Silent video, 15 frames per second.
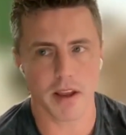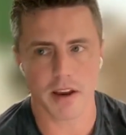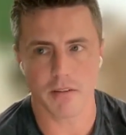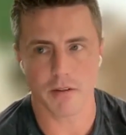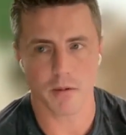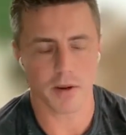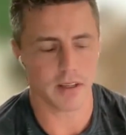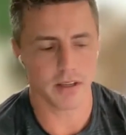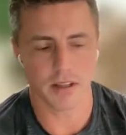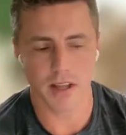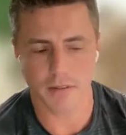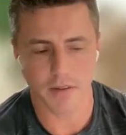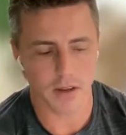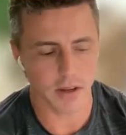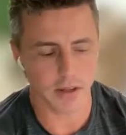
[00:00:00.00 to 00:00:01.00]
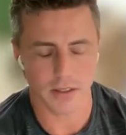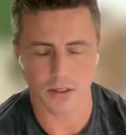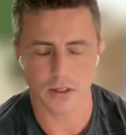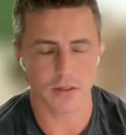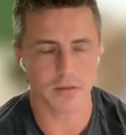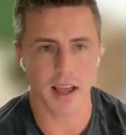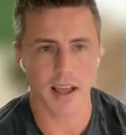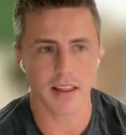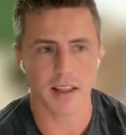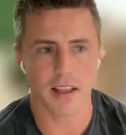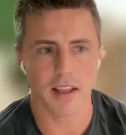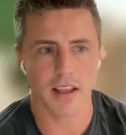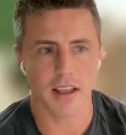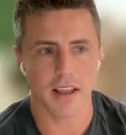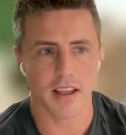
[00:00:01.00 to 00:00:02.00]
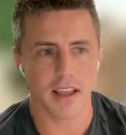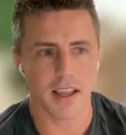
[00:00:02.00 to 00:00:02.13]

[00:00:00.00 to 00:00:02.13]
about everyone. You're never going to do that.